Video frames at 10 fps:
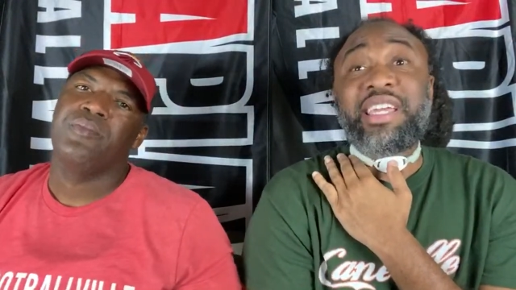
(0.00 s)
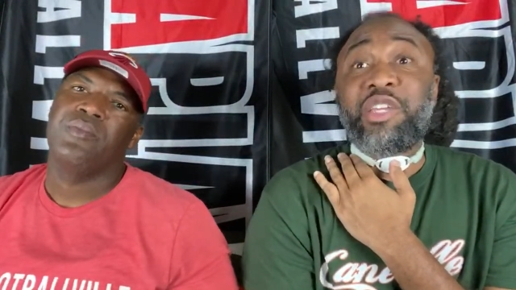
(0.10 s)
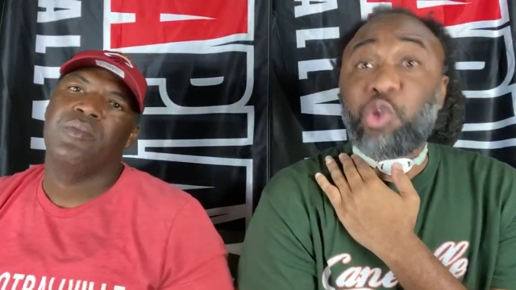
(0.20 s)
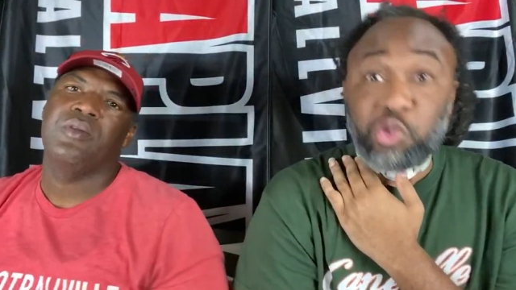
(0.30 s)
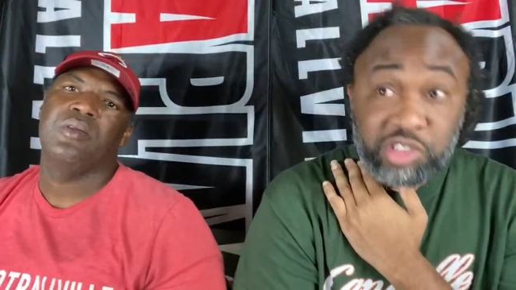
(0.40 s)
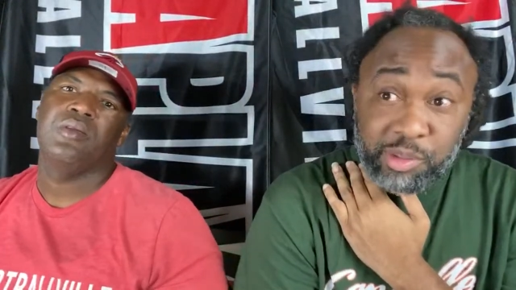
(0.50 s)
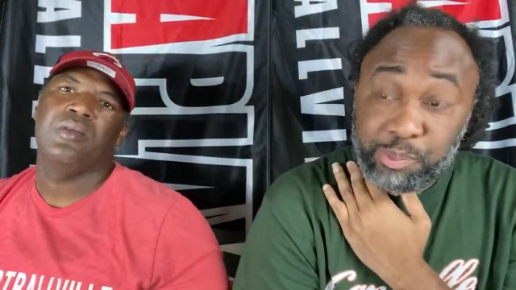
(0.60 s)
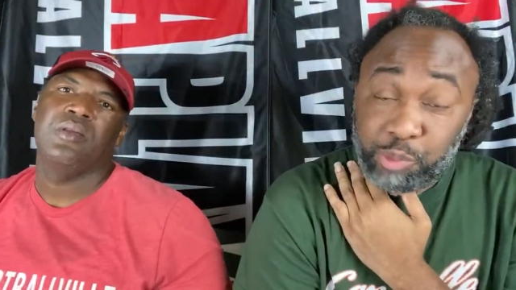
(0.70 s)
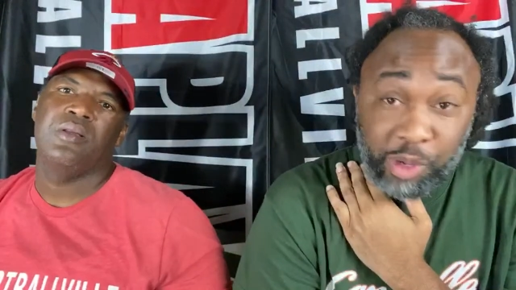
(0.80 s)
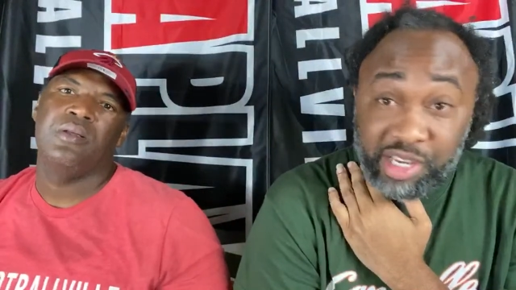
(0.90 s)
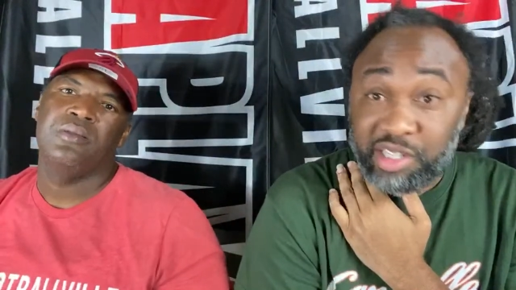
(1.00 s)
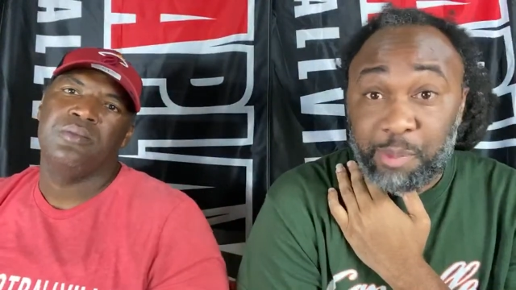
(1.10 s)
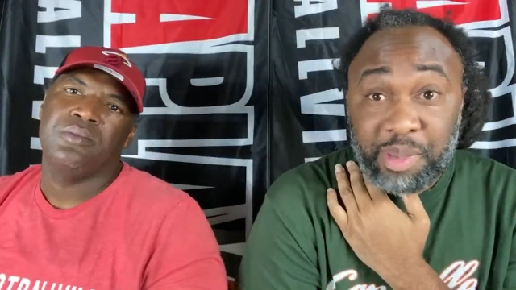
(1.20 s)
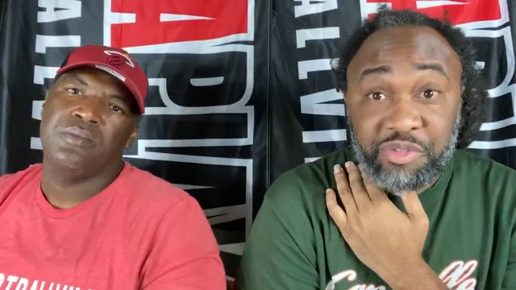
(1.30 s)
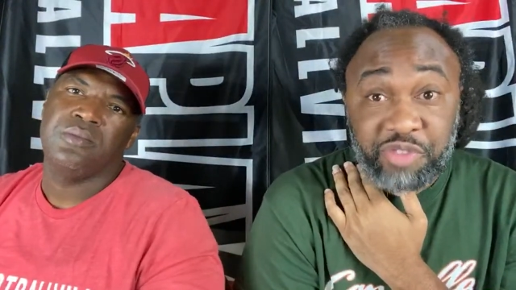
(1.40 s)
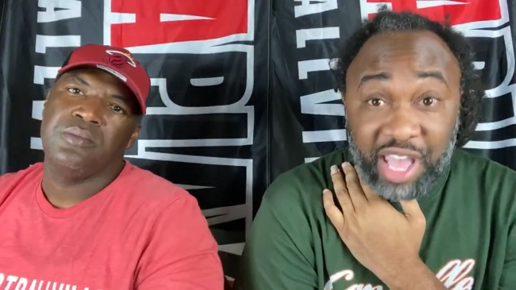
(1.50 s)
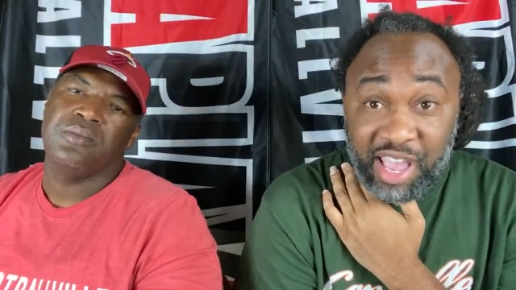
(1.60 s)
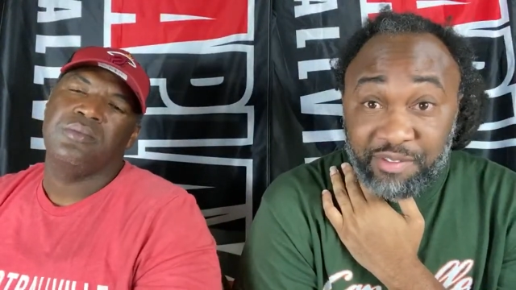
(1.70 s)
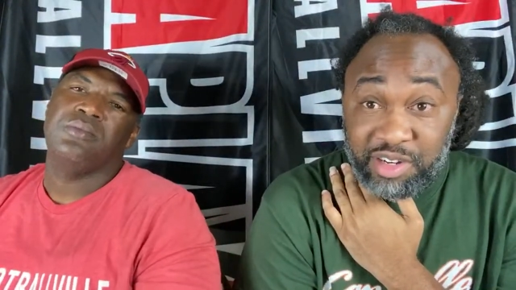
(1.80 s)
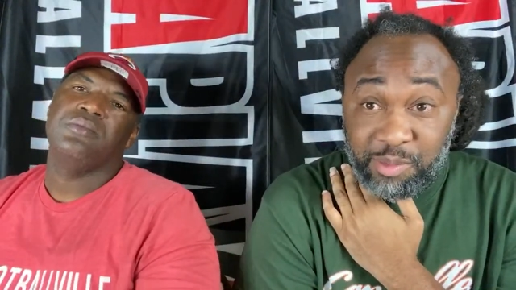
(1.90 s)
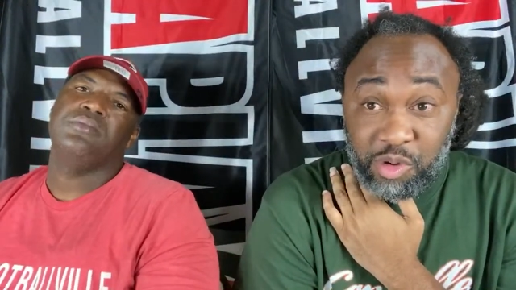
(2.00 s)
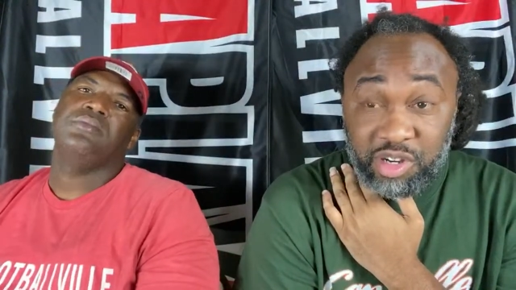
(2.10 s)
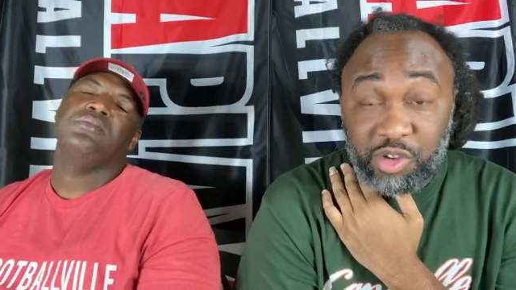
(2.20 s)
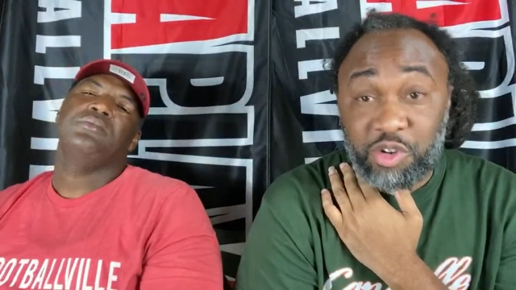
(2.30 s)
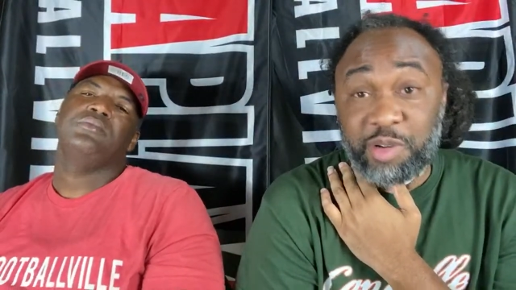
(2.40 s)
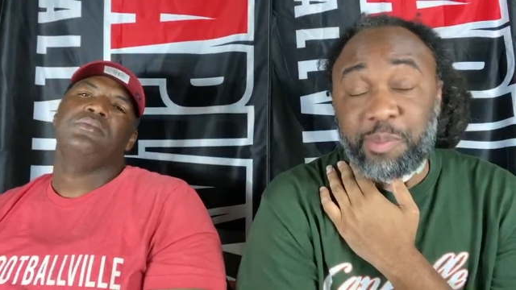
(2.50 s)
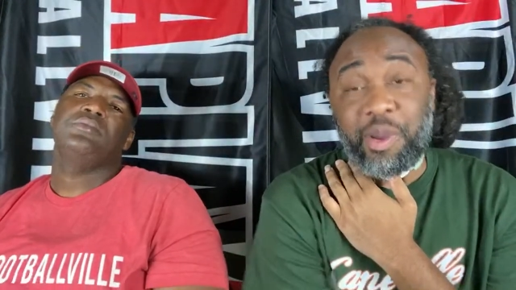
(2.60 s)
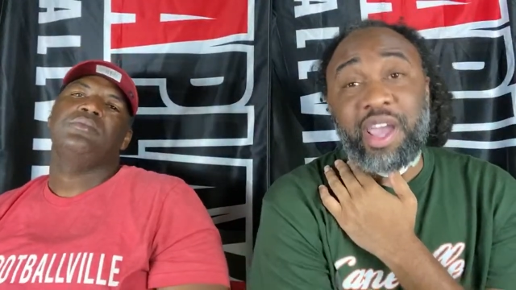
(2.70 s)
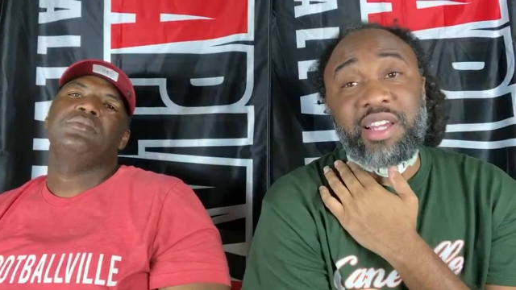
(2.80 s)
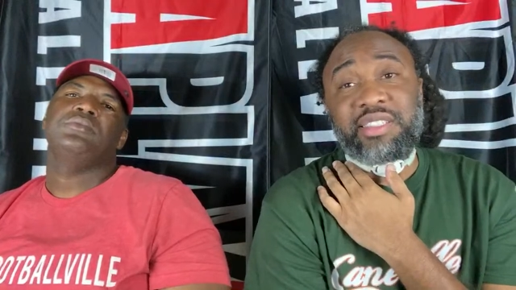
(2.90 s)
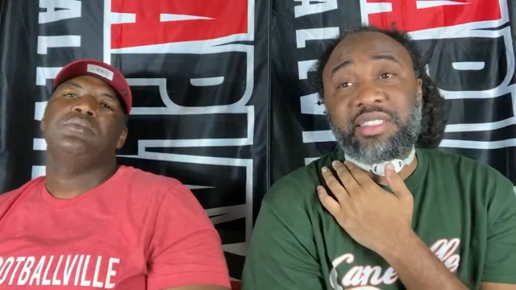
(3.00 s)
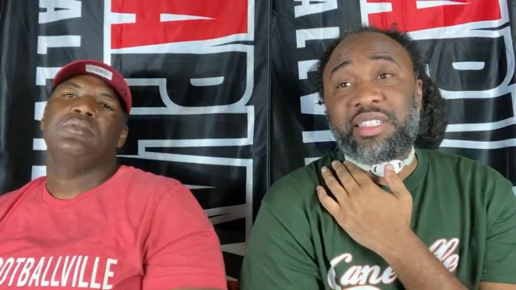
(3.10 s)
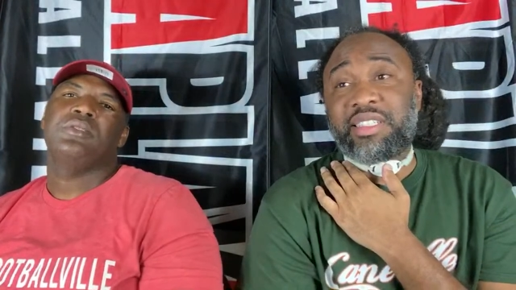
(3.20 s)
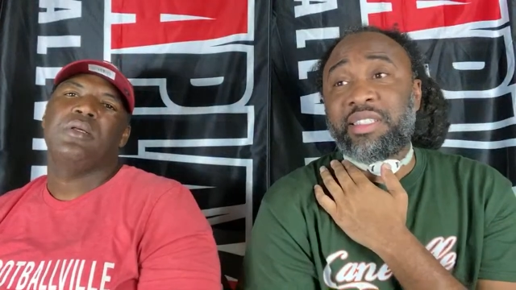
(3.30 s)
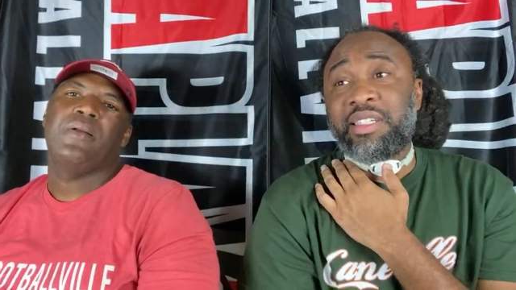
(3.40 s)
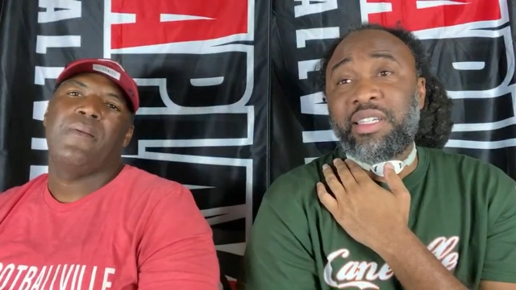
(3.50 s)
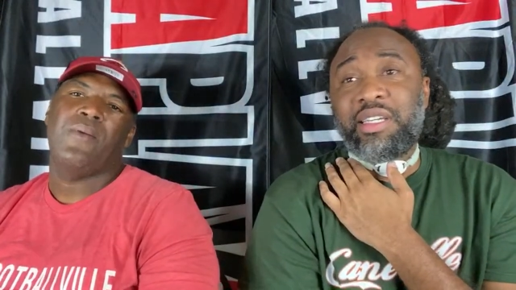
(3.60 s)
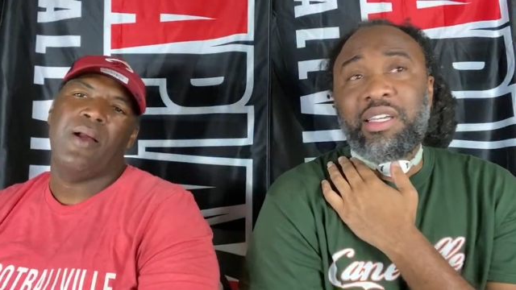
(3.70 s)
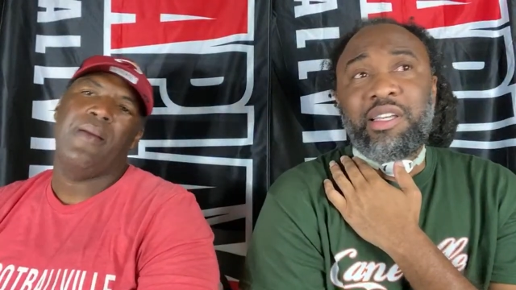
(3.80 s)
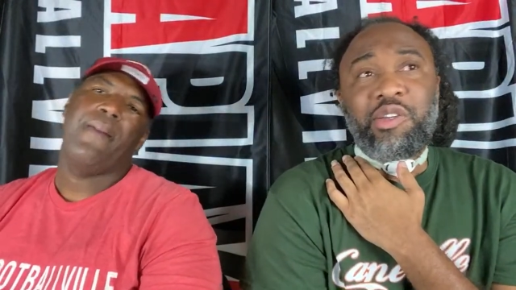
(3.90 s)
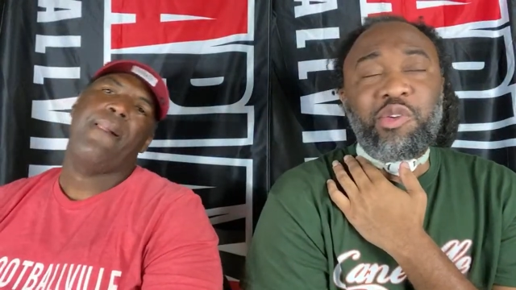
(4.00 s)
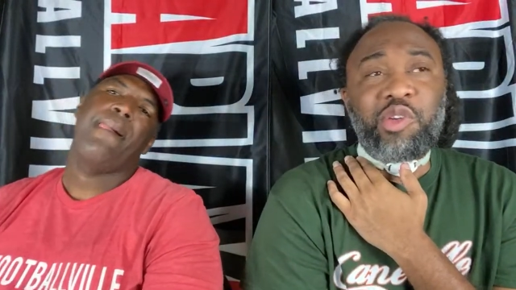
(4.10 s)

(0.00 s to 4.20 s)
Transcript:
Speaker 1: to get used to waking up at five in the morning, going to practice, and right. You